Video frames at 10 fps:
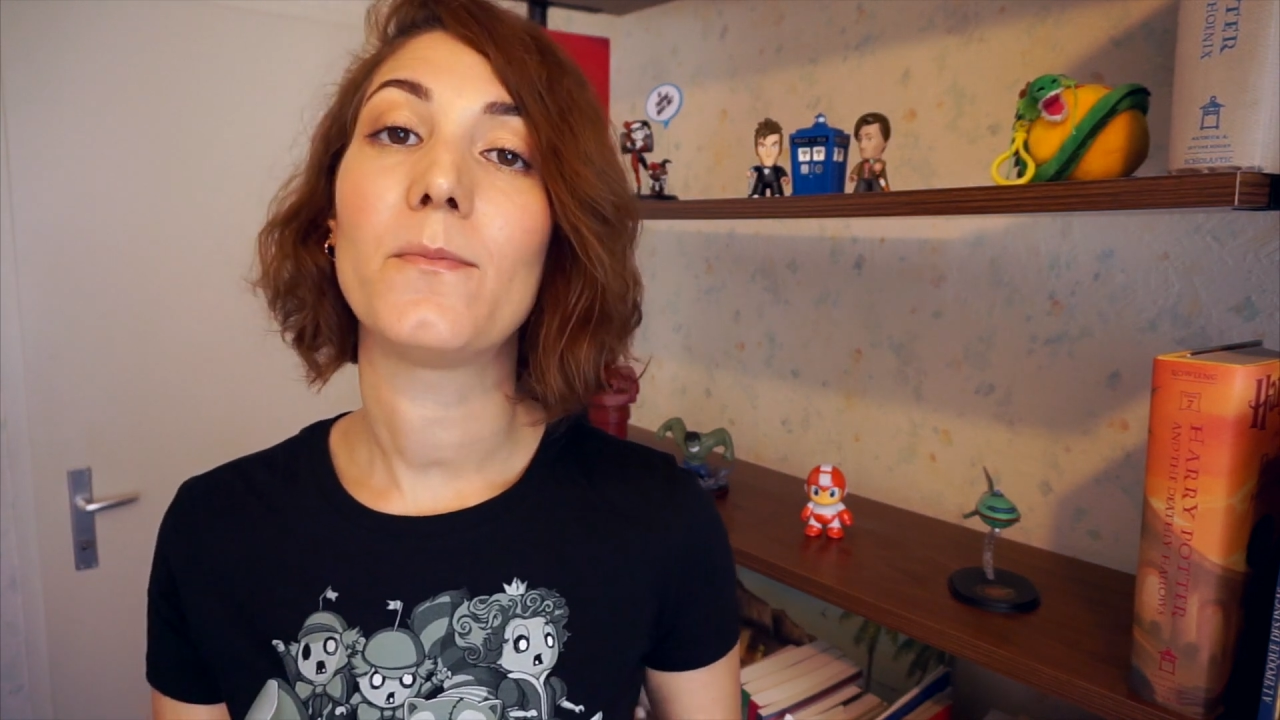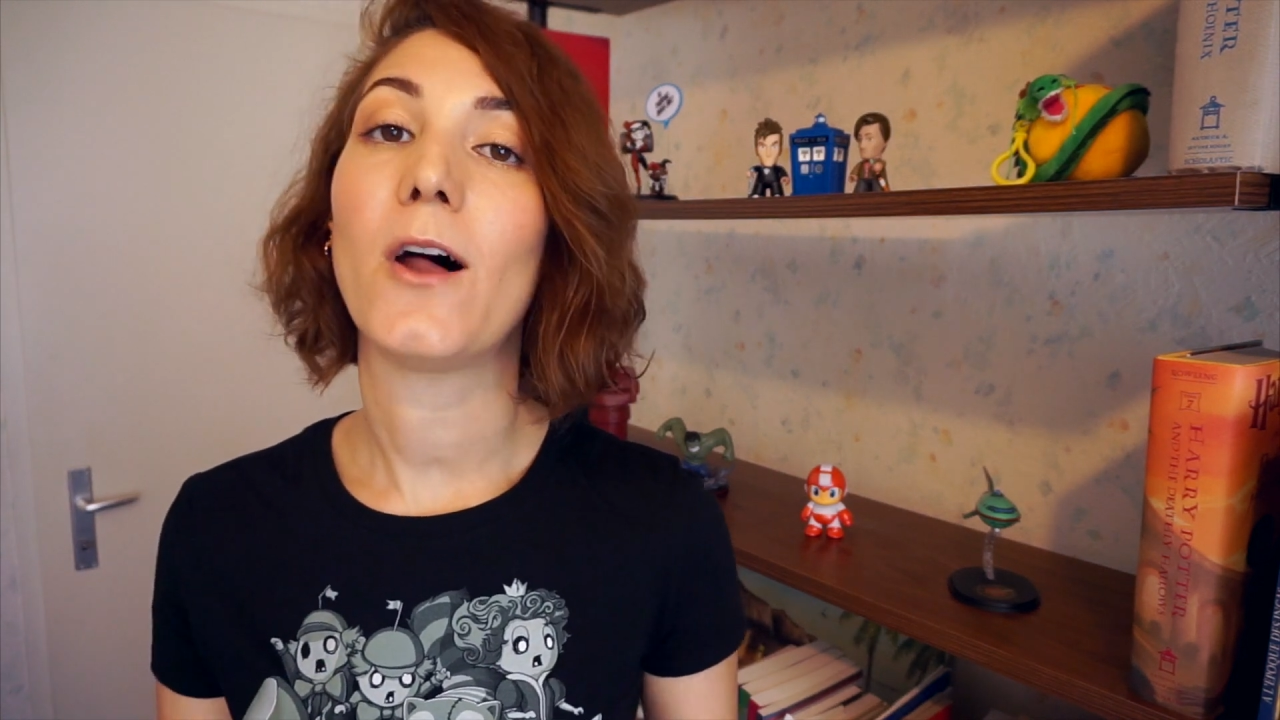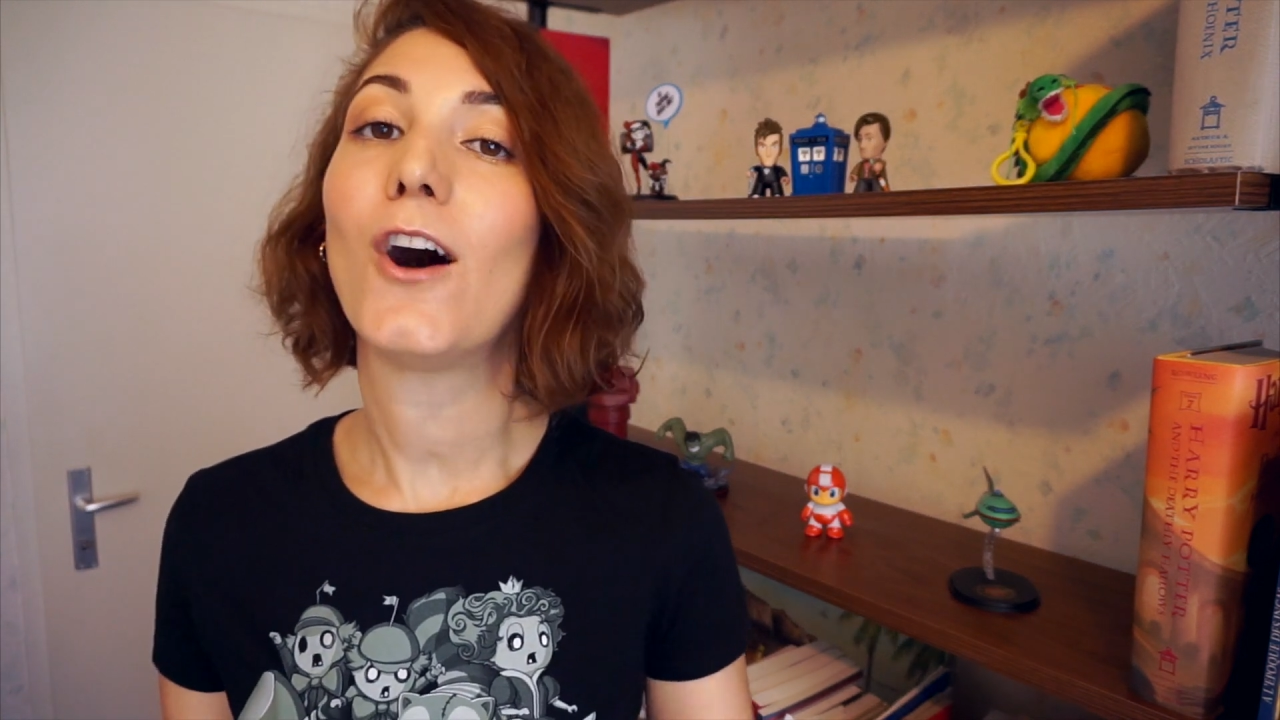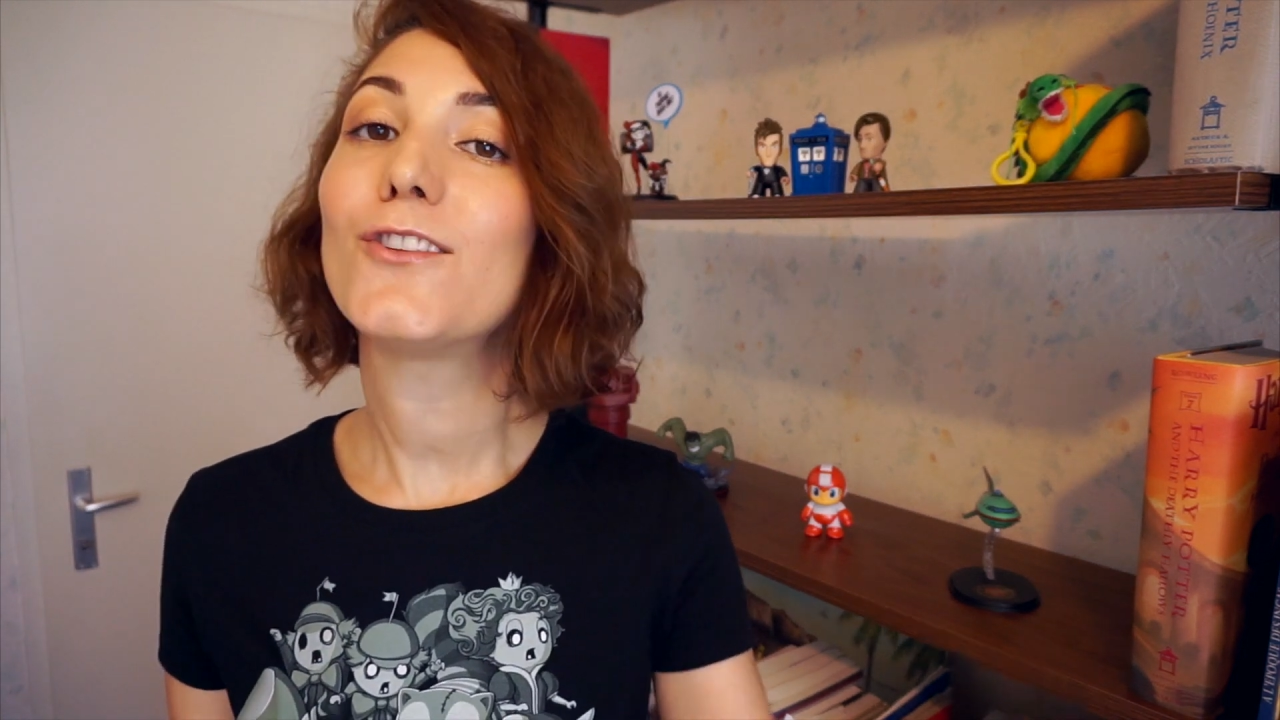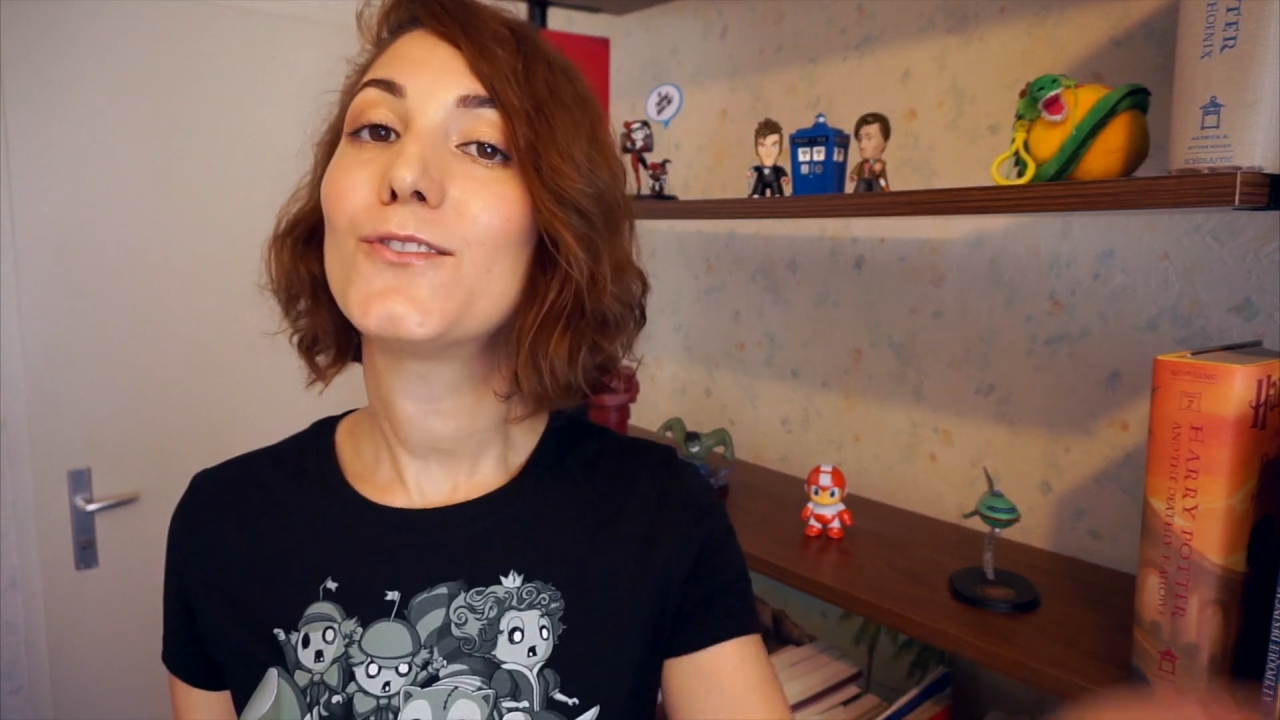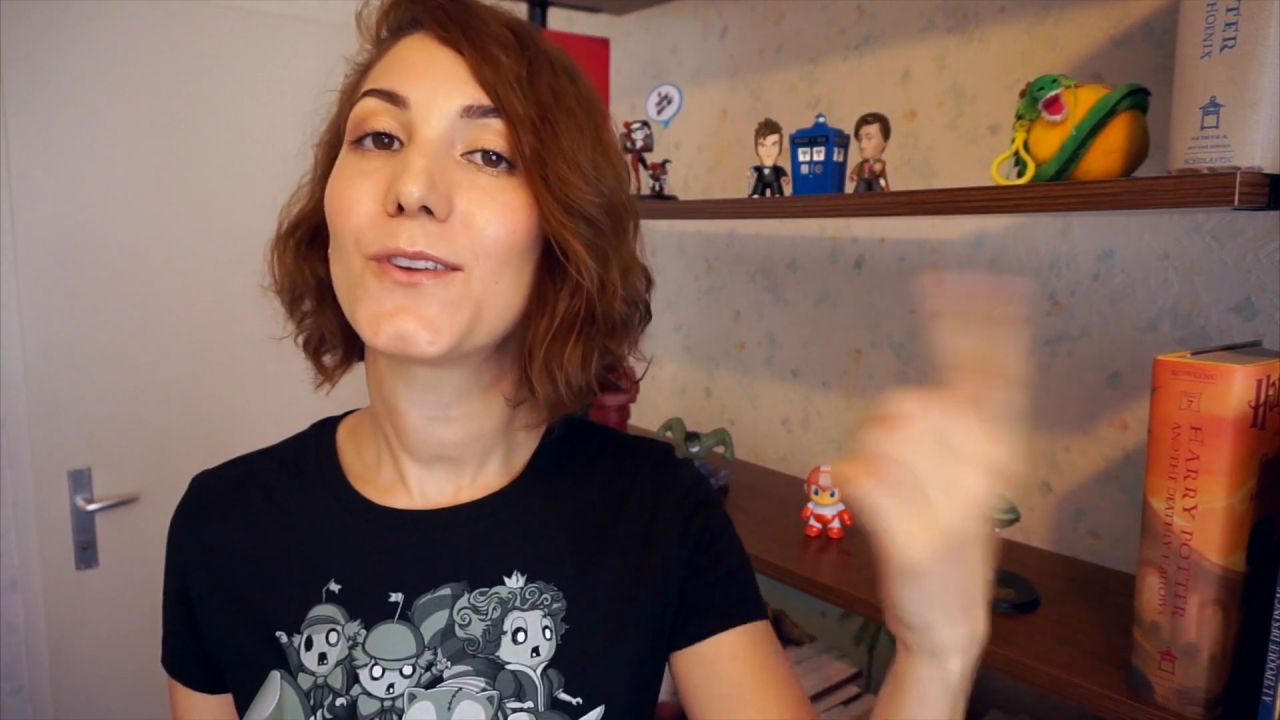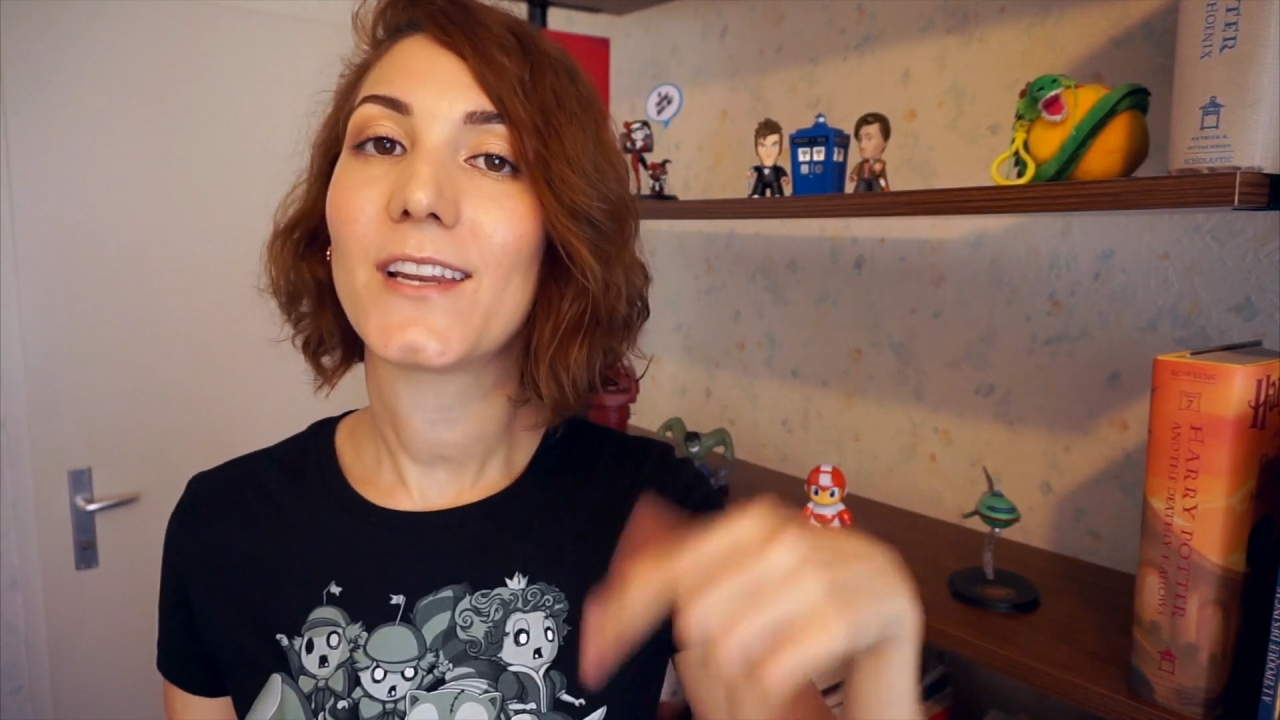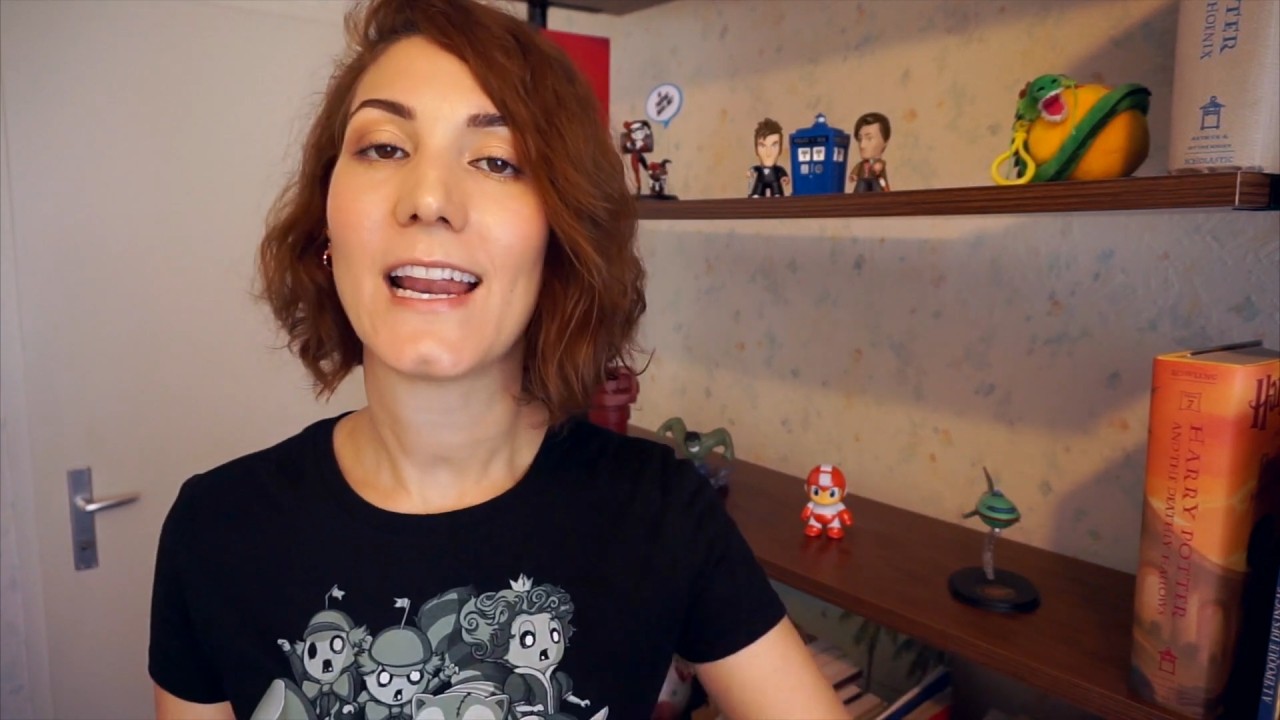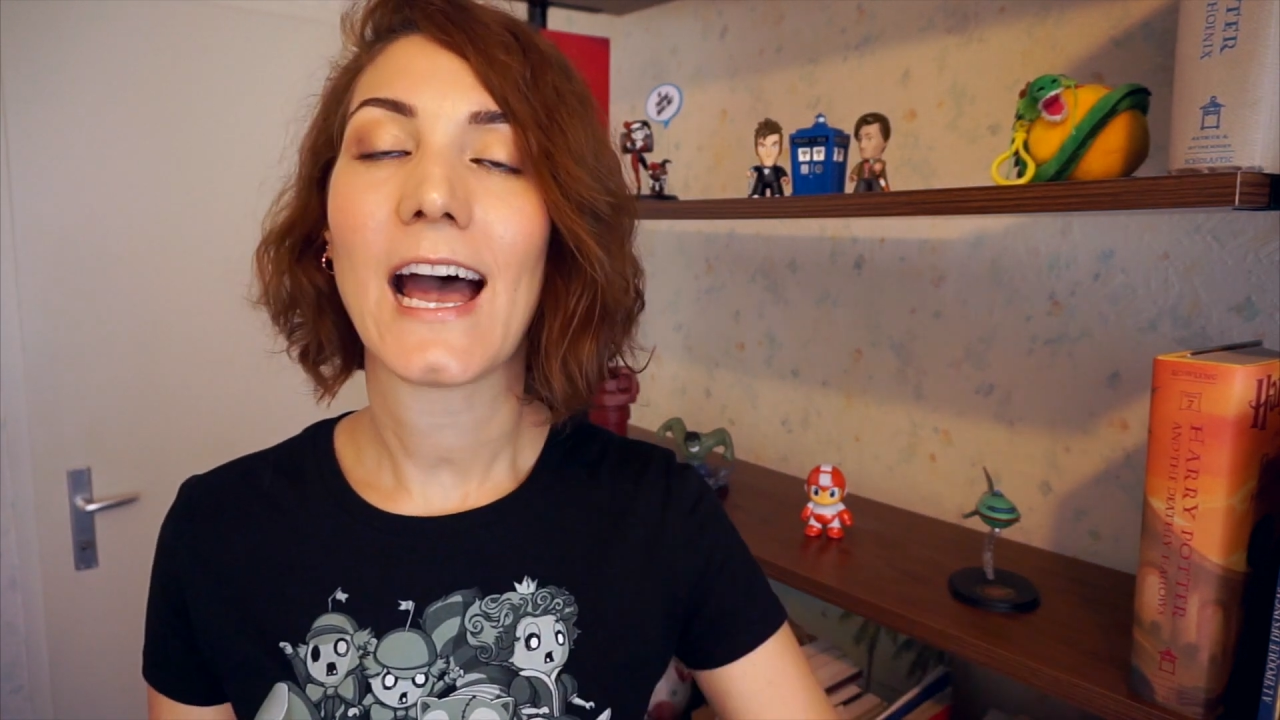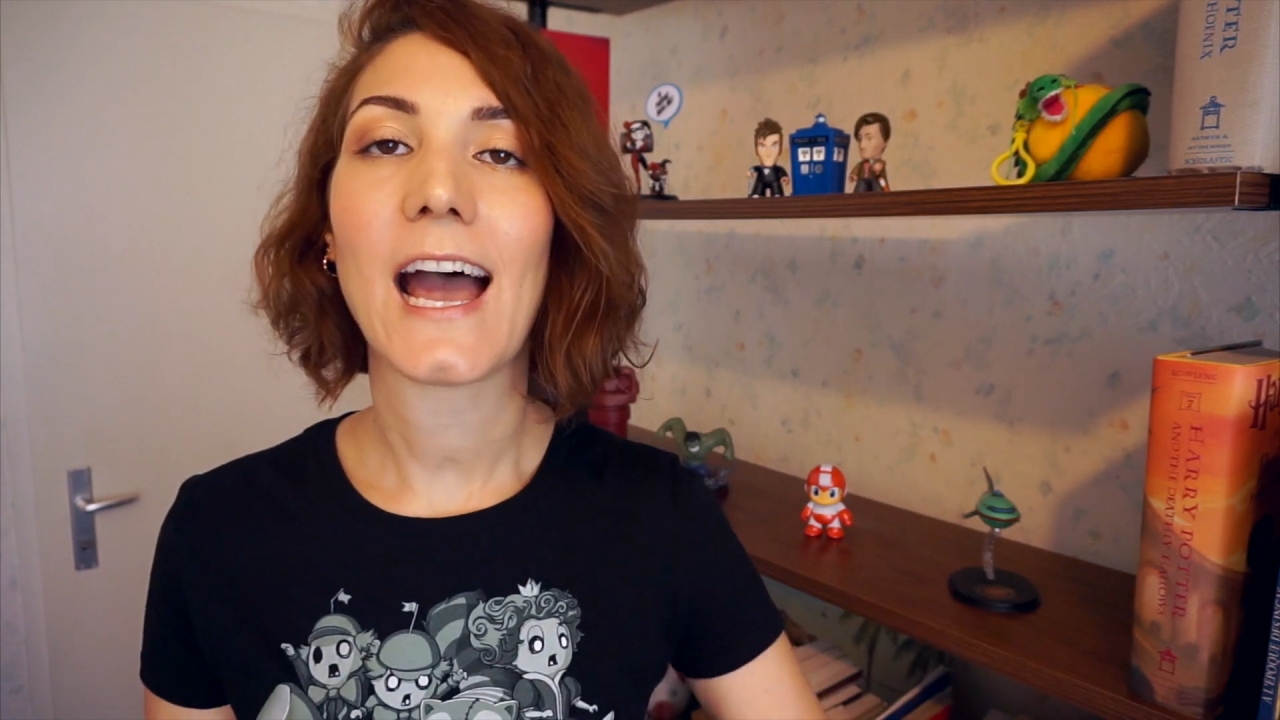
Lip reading: but also good at